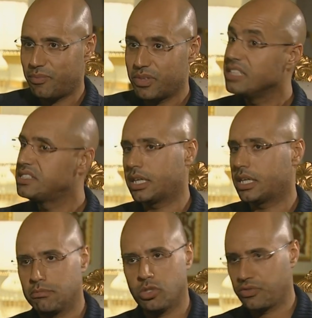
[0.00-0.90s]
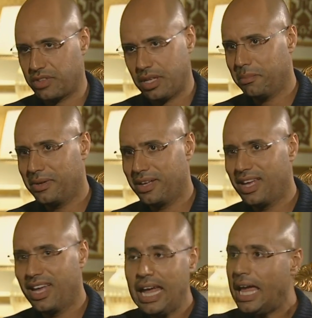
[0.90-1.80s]
and sick, most of them.
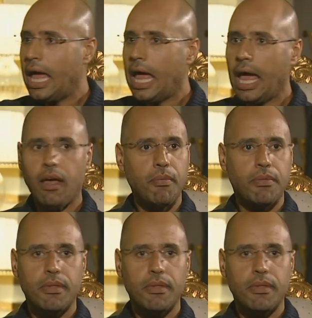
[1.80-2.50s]
And